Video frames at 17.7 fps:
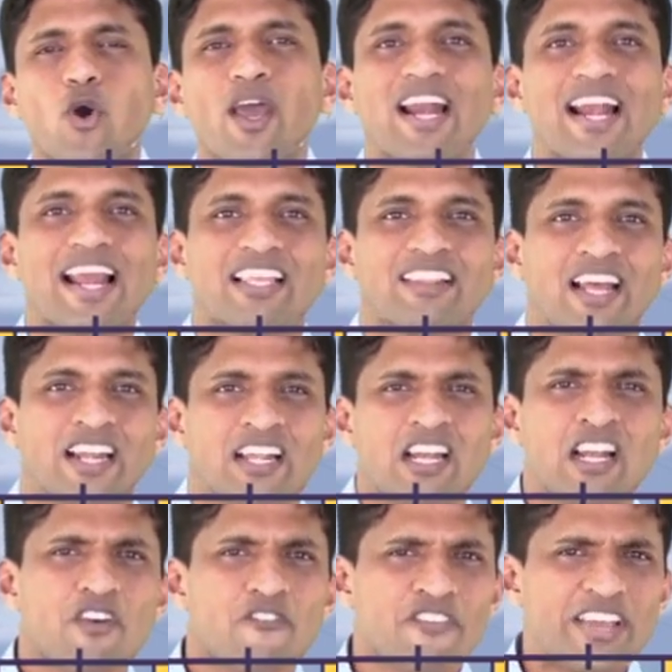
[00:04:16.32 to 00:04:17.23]
we get a square
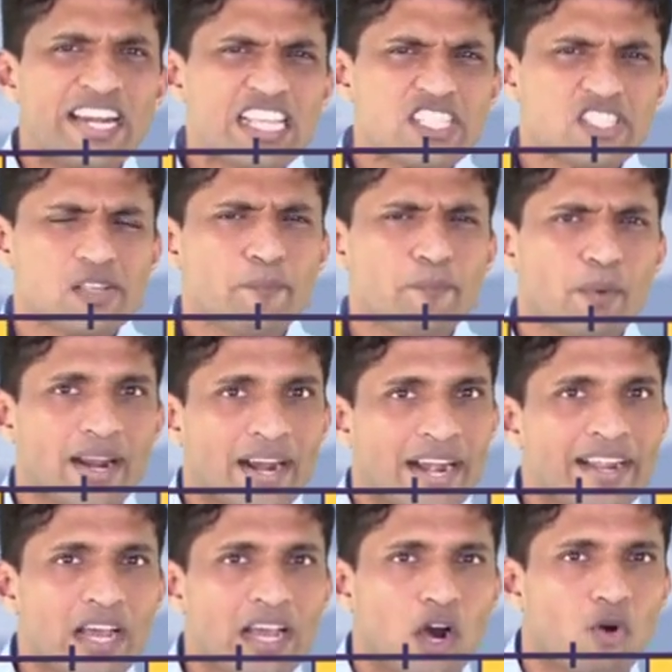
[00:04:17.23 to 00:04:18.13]
like that. Very
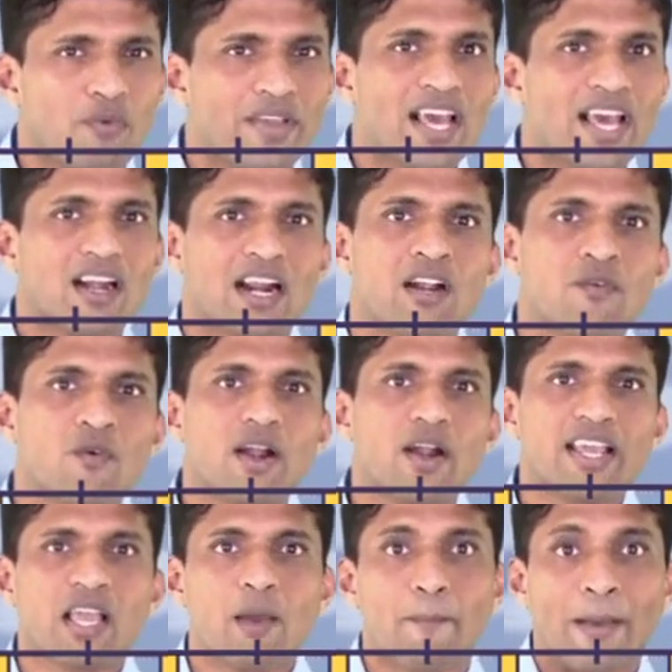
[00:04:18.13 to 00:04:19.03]
simple, right? How we are
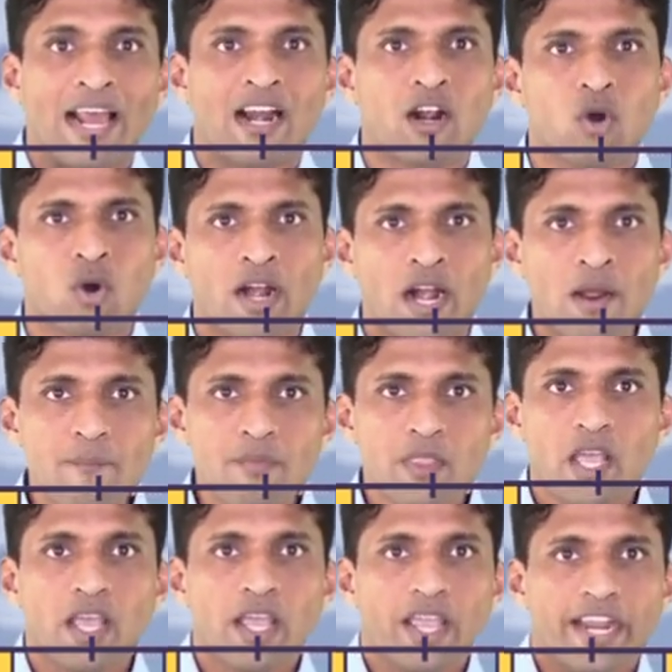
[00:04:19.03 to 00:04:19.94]
converting a
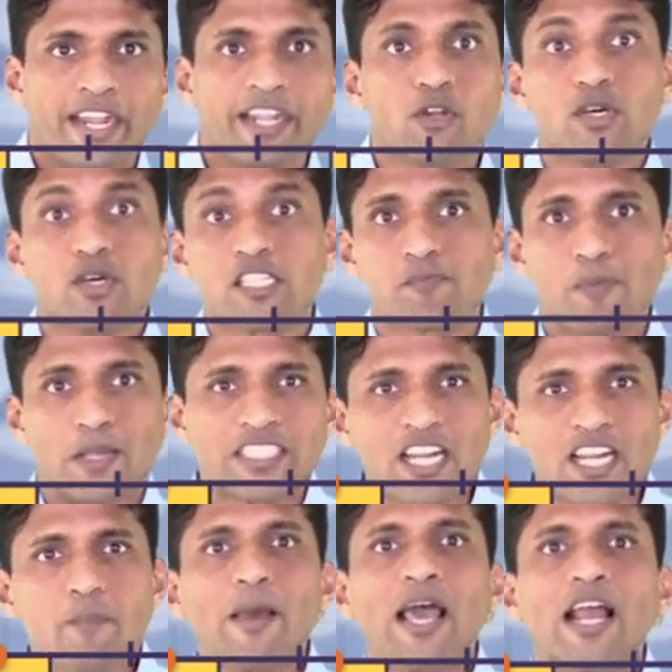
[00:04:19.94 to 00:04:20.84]
parallelogram into
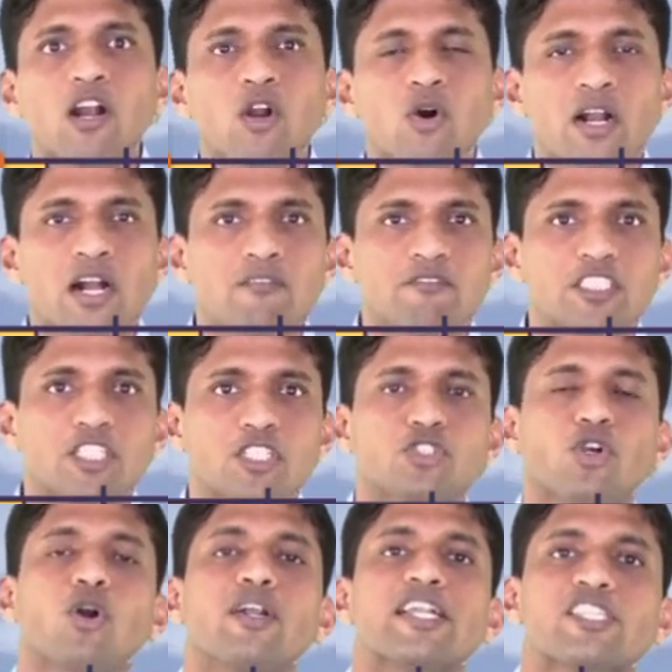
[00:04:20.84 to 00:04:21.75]
a special
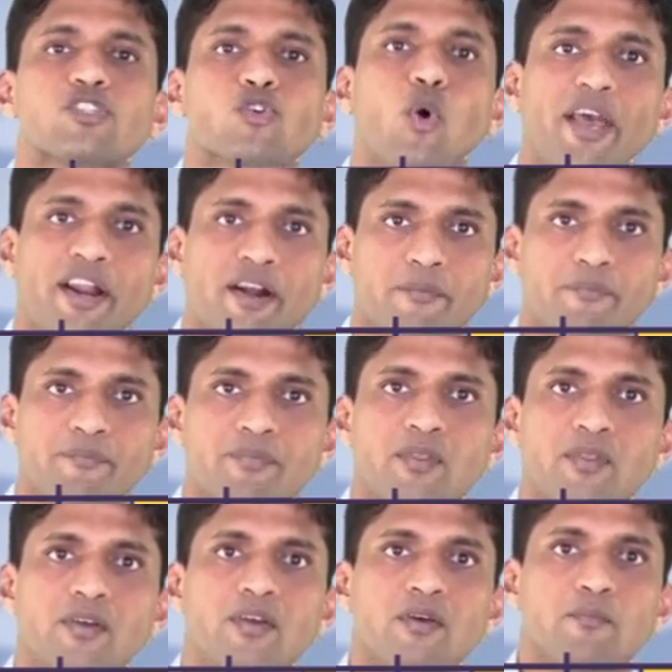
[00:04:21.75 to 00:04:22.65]
parallelogram which is called a
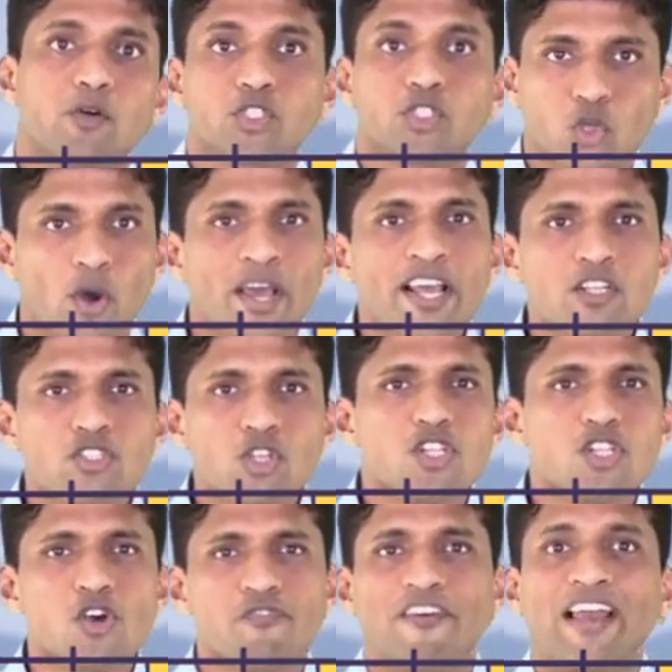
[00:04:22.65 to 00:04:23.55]
square. Because
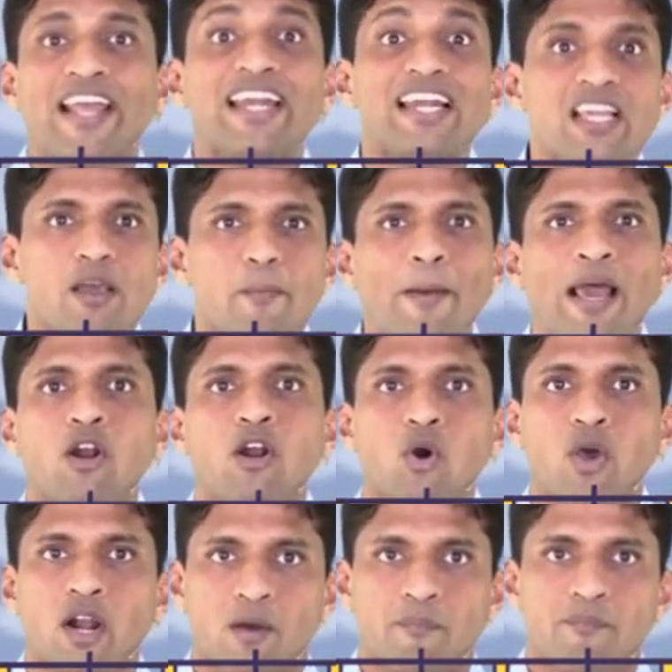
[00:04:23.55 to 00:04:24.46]
square is also finally
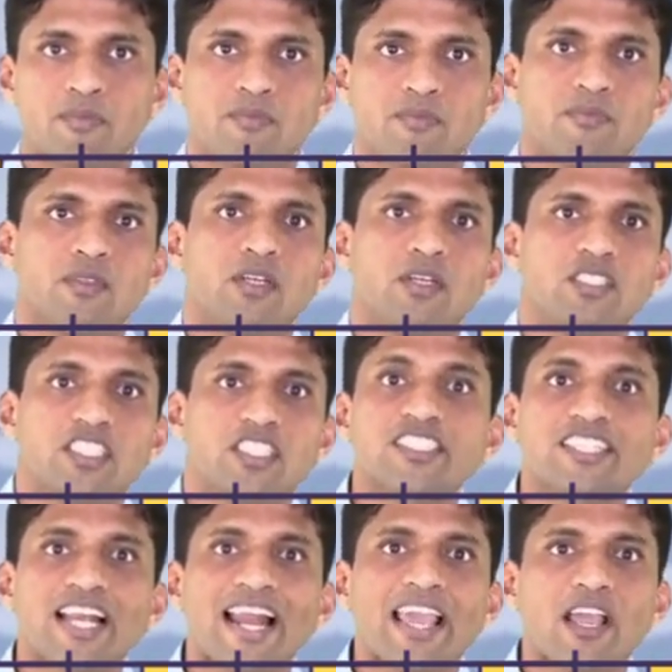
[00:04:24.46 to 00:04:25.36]
a parallelogram.
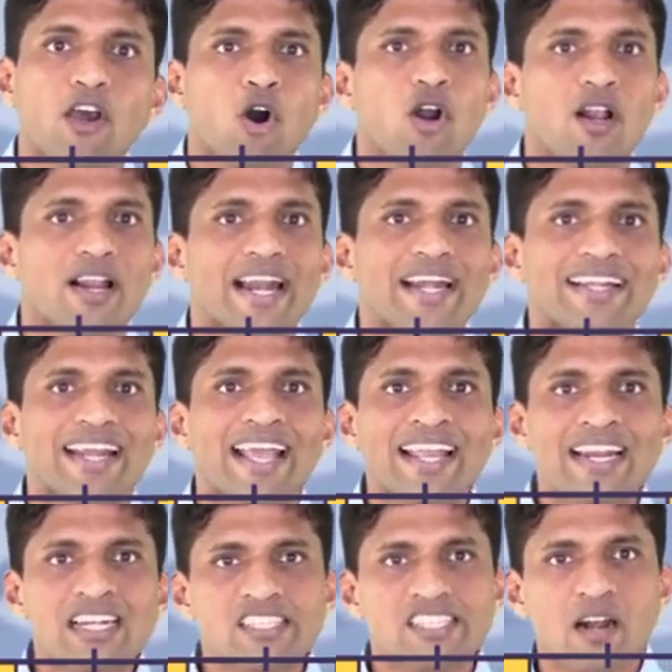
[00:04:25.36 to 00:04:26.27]
Just like all
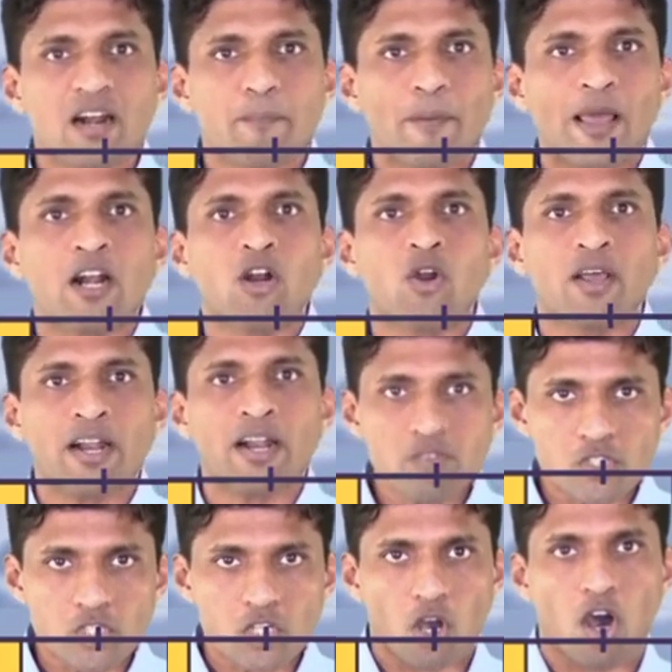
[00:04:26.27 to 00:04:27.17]
rectangles are
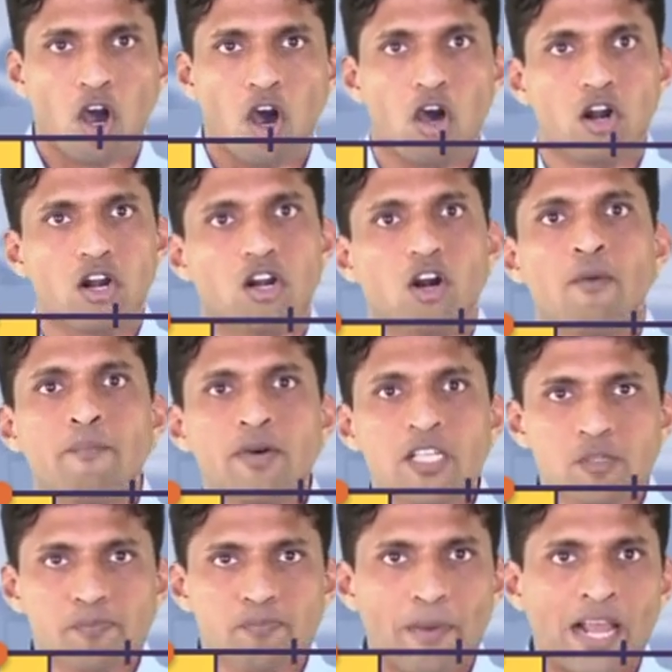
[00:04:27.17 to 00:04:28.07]
parallelograms,
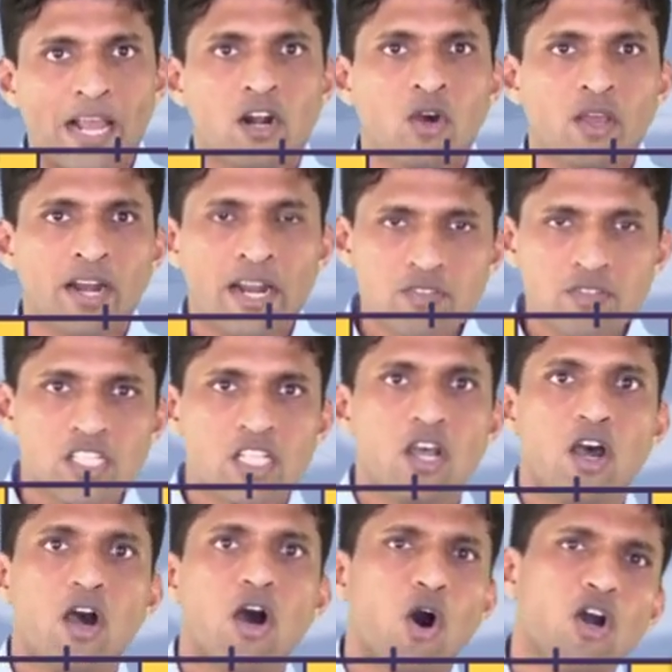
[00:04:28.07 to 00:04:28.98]
all rhombus
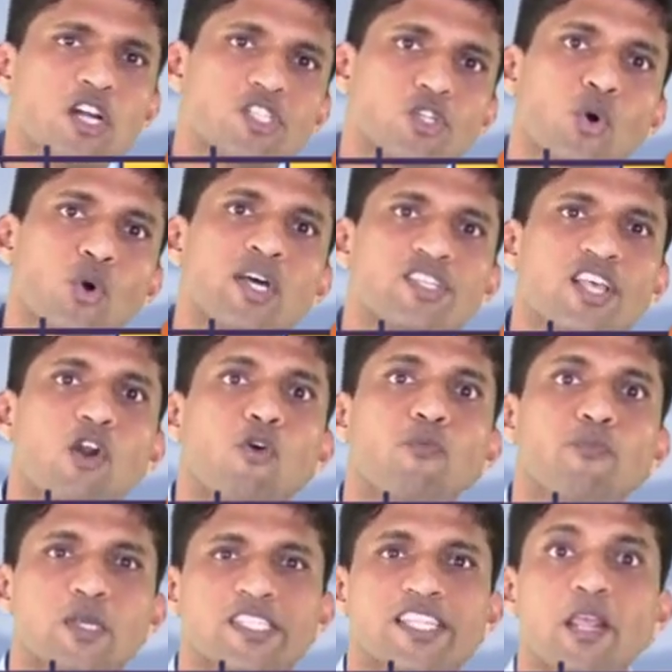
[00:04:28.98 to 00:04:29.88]
parallelograms, all
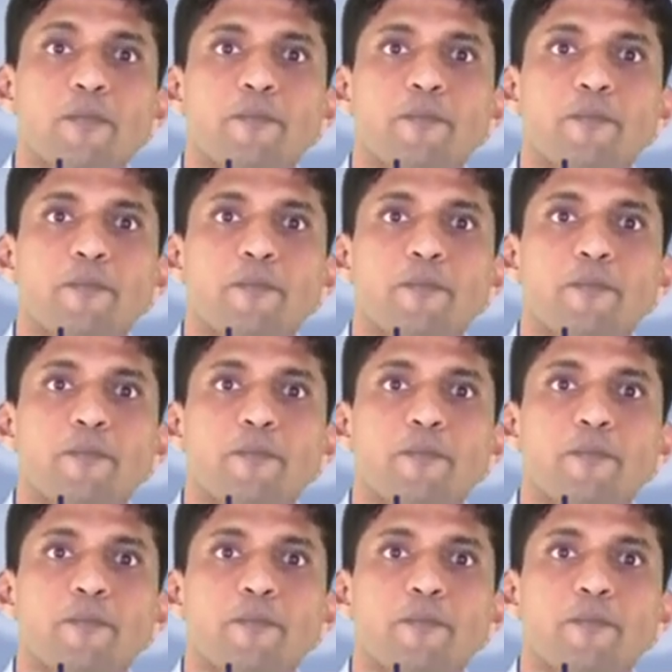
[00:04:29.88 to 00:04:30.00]
squares are